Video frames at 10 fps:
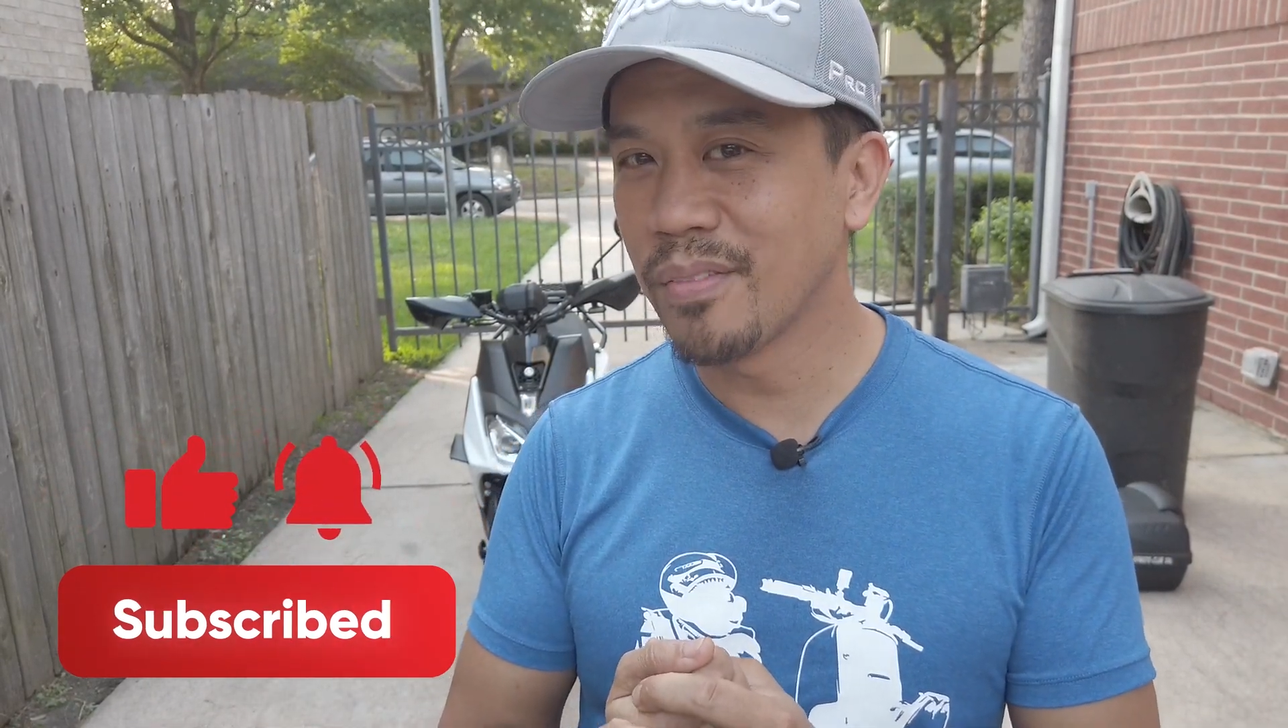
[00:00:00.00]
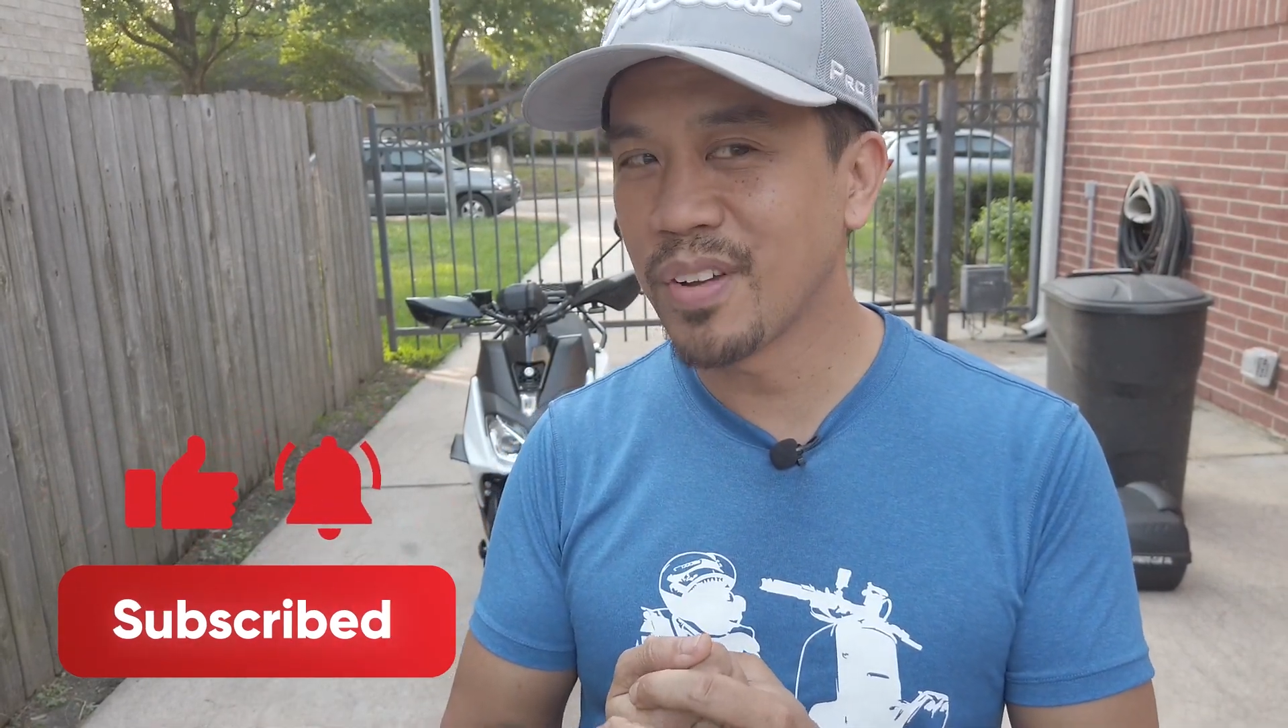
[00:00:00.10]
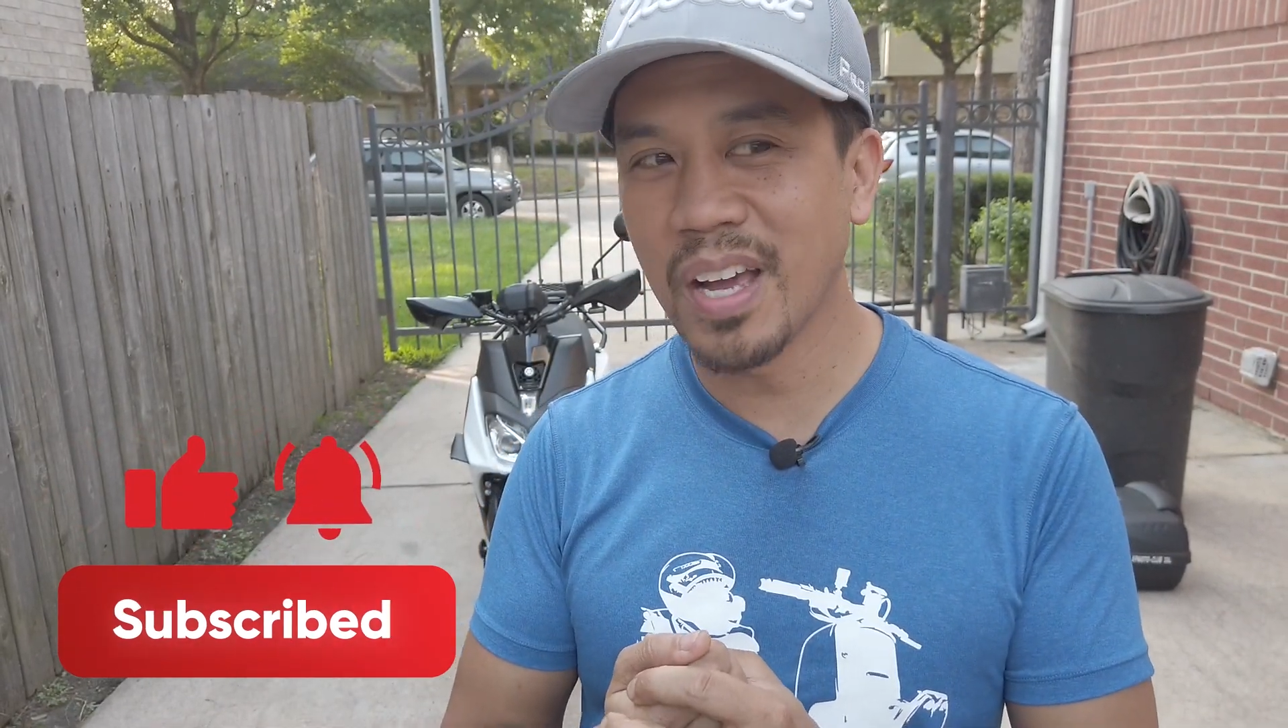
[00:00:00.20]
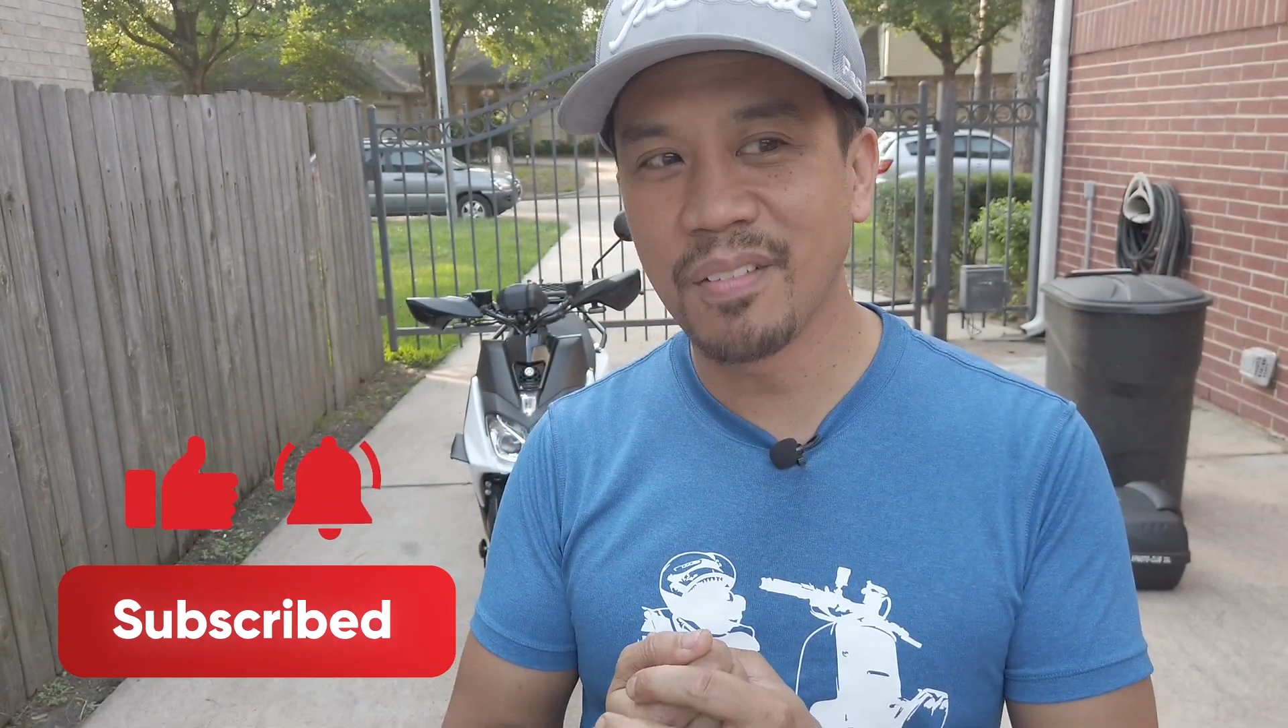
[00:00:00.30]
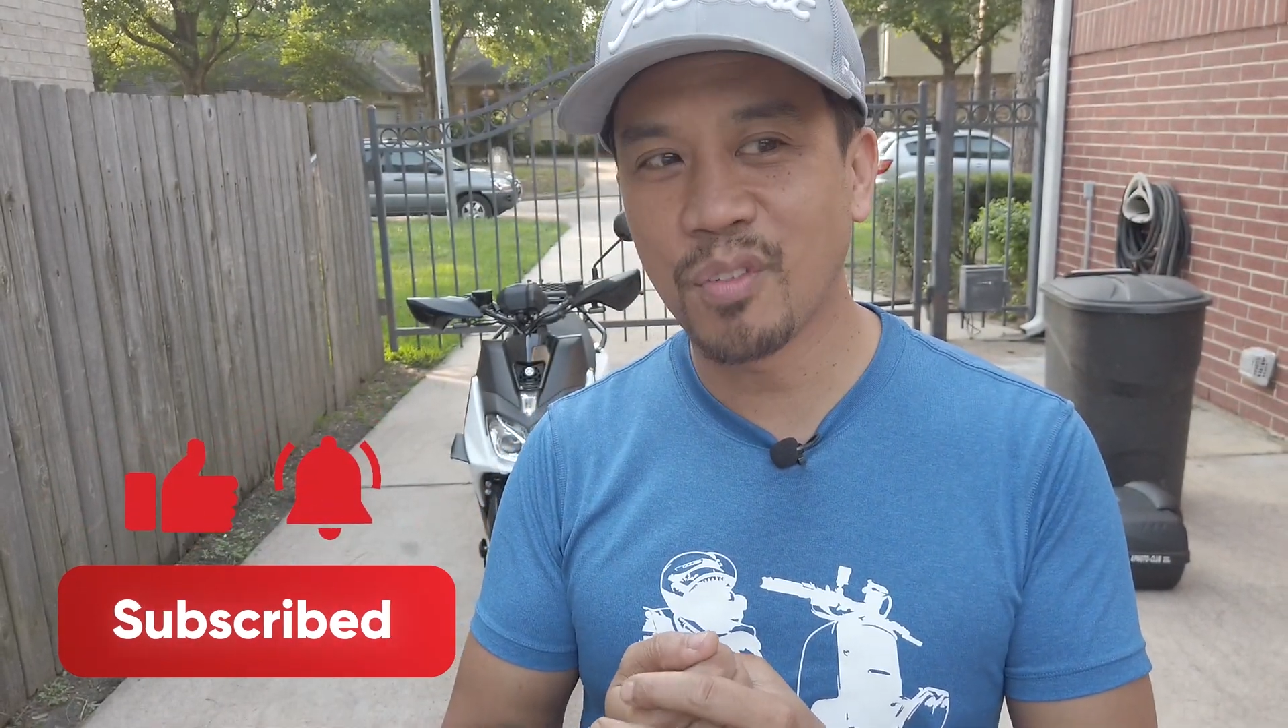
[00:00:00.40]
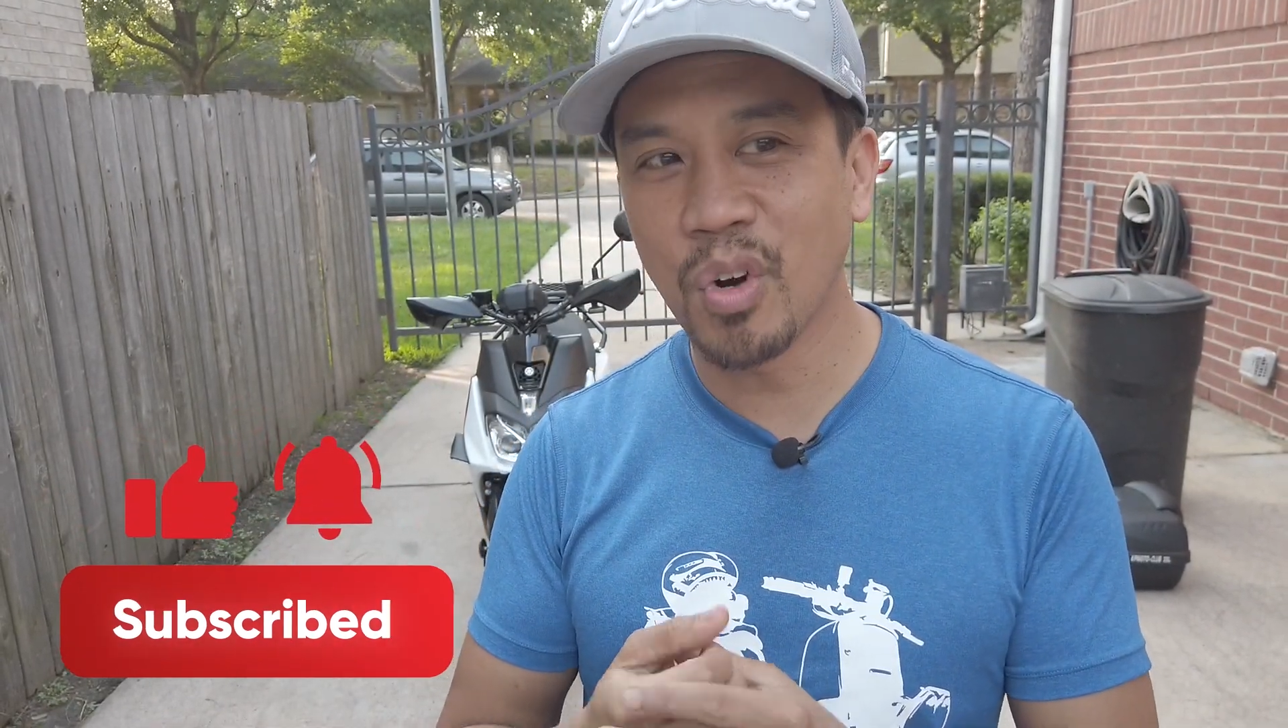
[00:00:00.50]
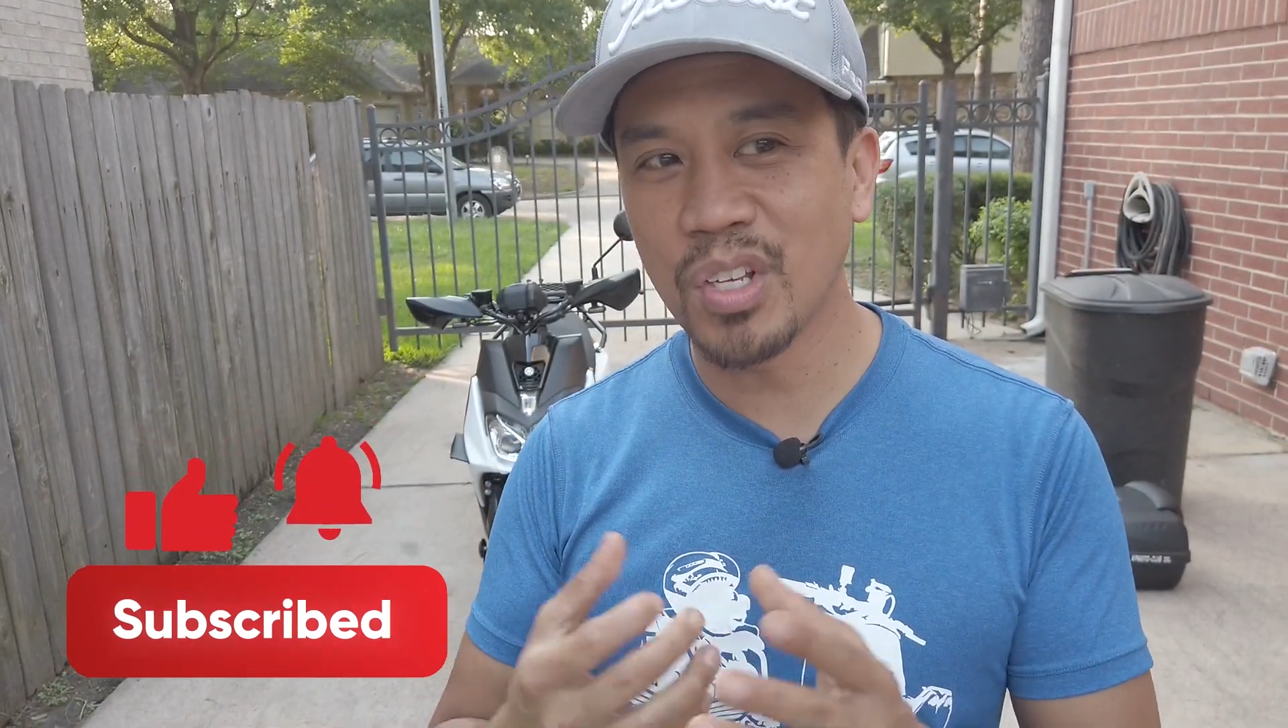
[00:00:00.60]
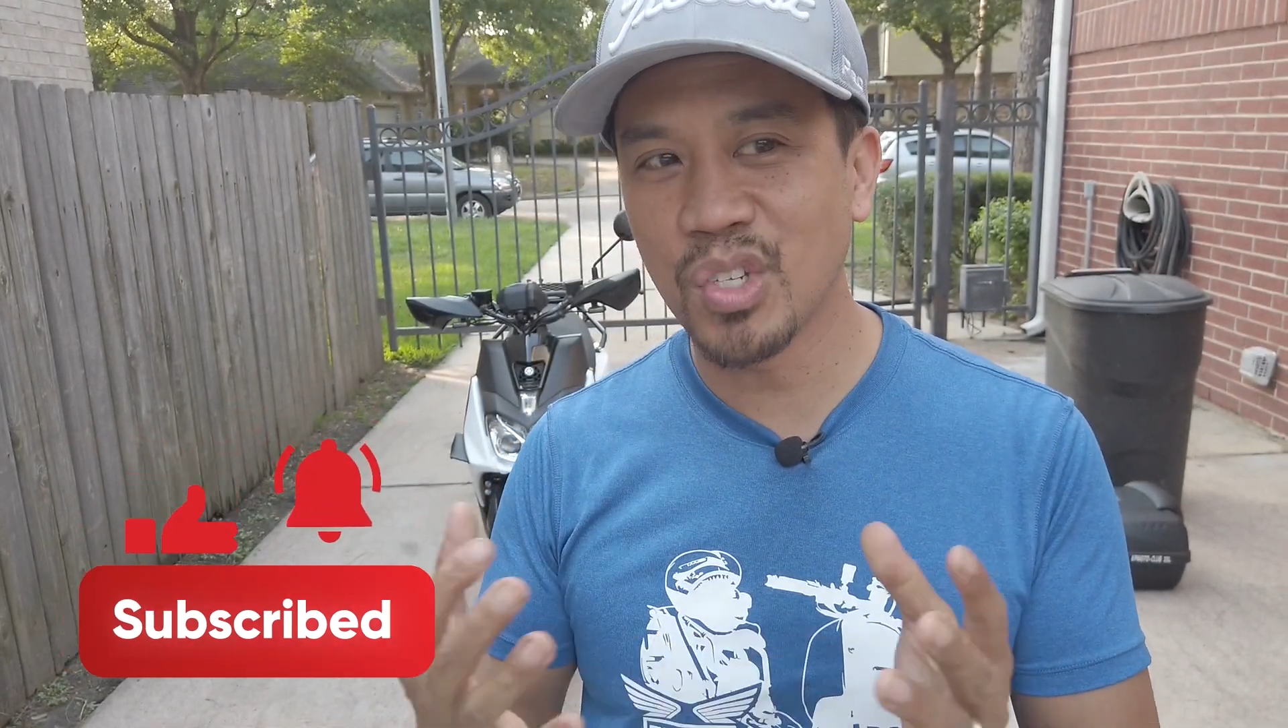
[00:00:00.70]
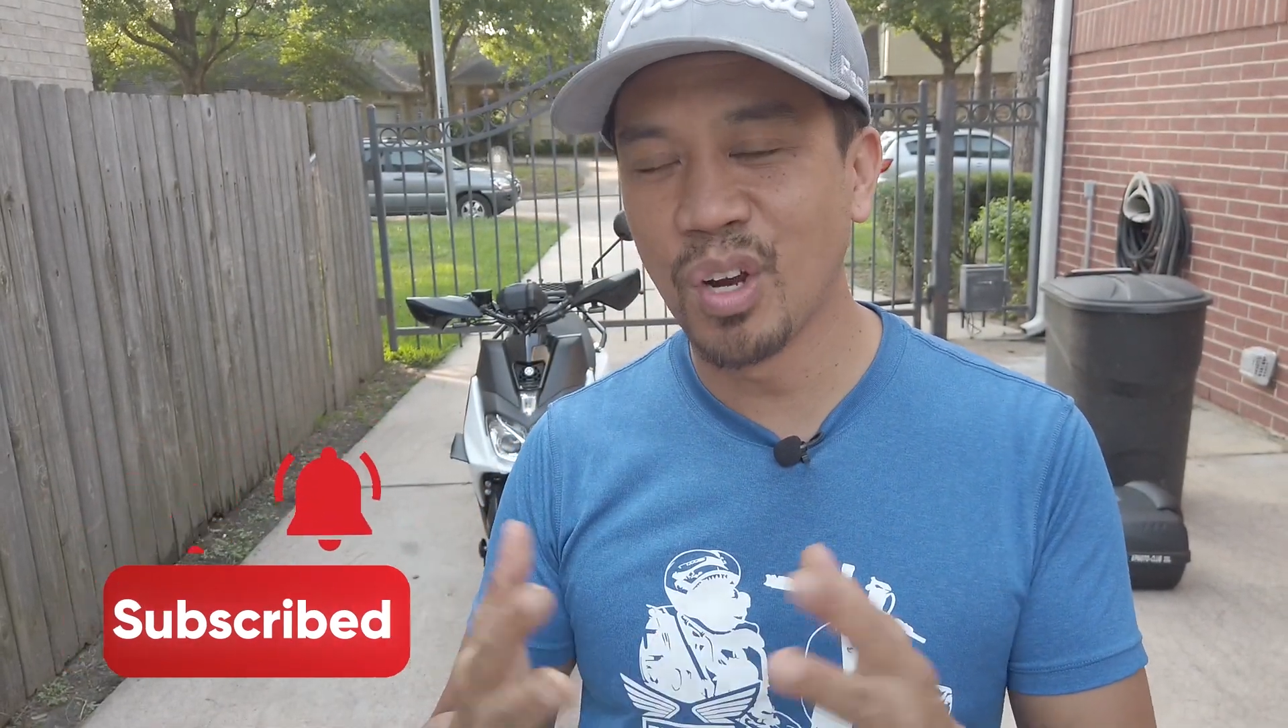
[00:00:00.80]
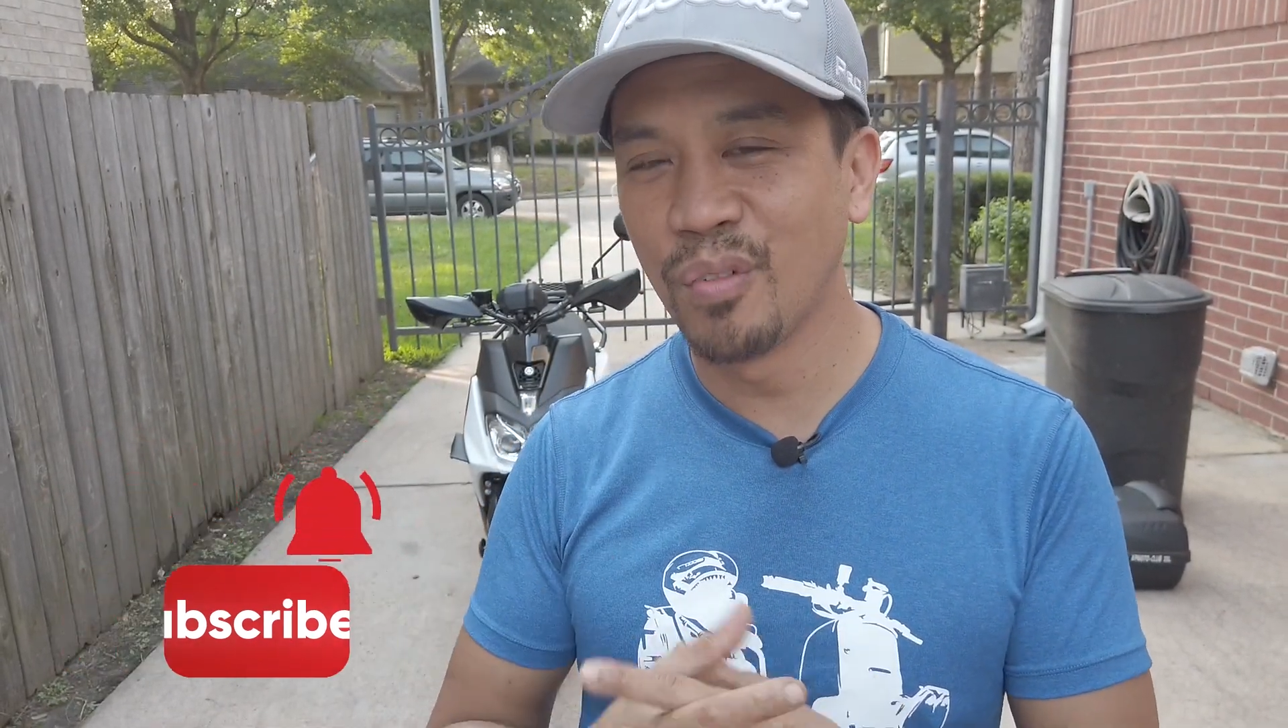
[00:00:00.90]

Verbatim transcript: I've kind of crossed